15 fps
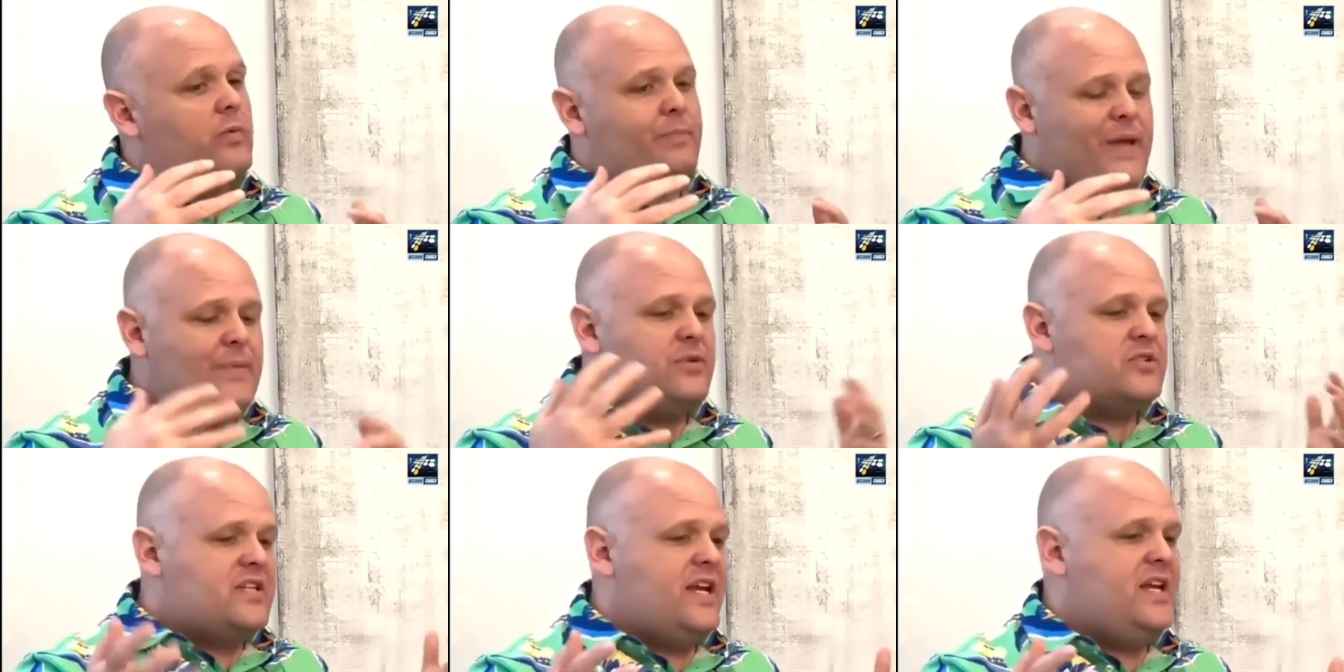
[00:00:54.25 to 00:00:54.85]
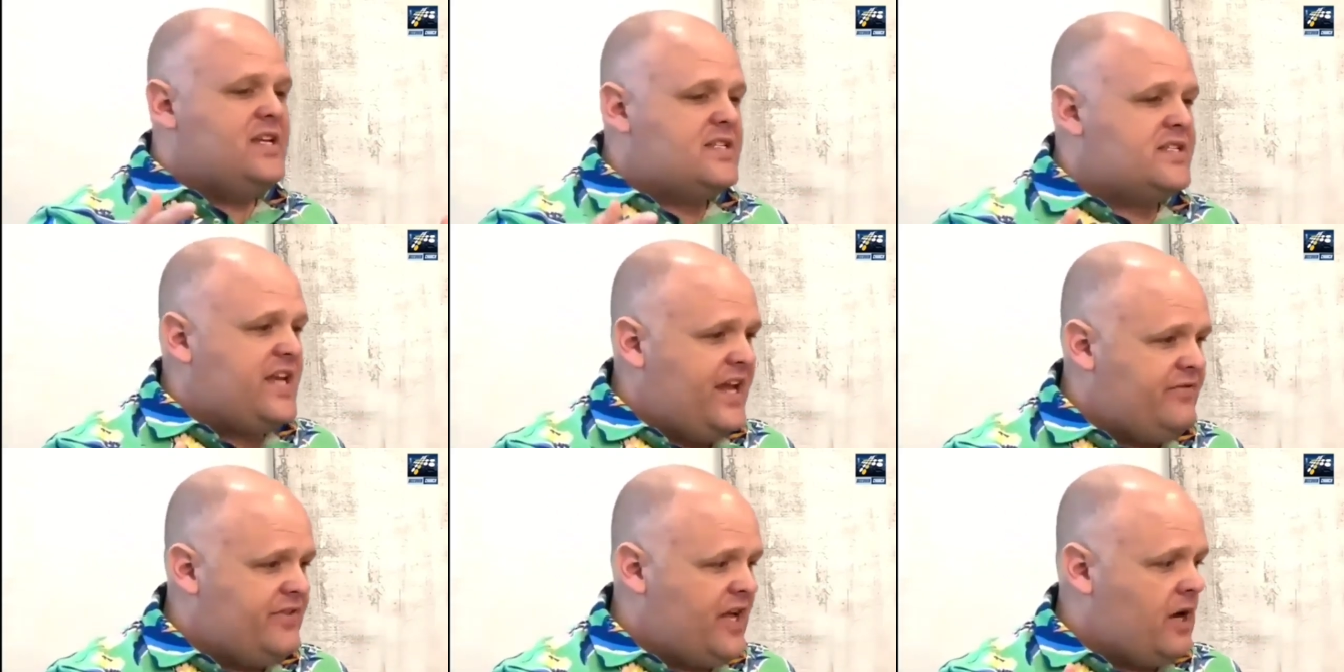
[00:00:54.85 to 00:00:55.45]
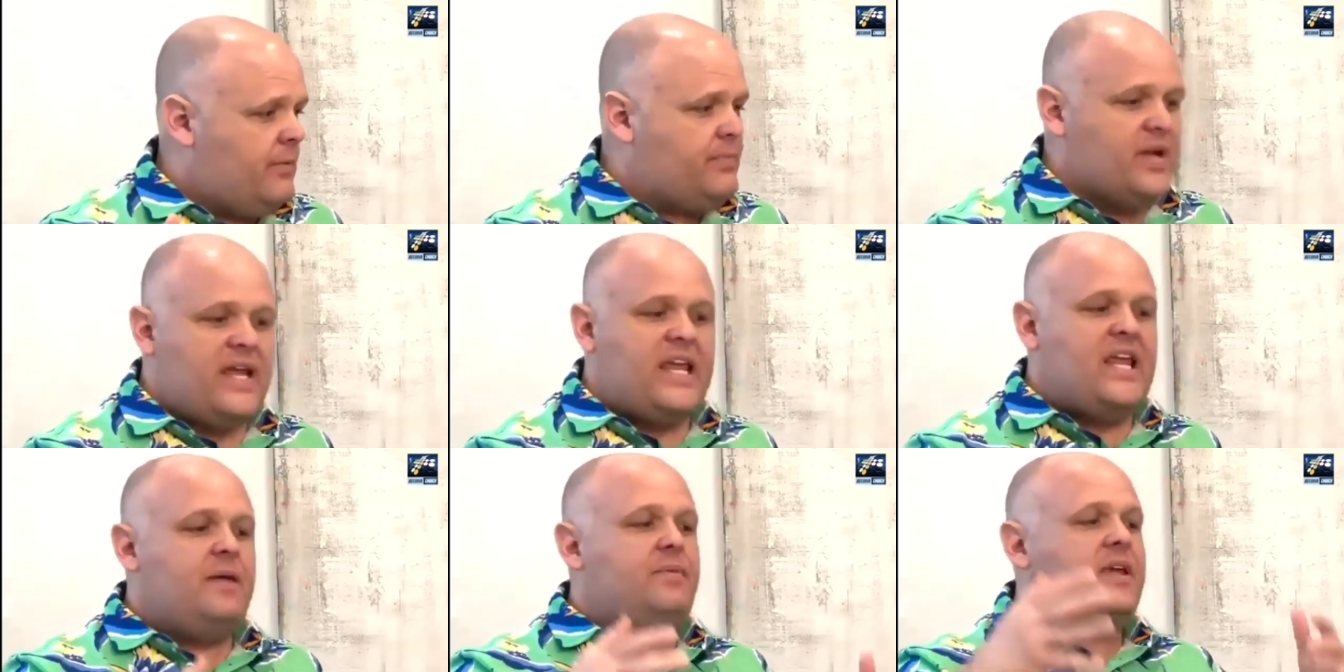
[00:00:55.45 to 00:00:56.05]
people say he's saved now, but
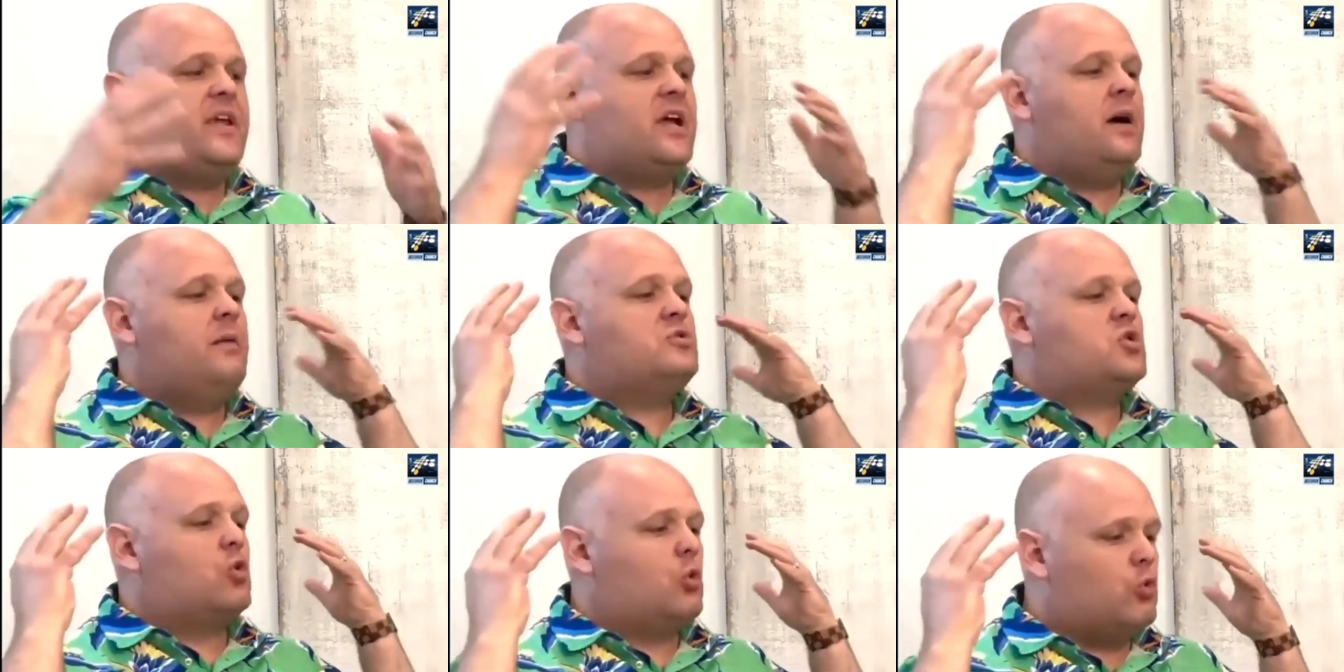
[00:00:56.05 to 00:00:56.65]
he becomes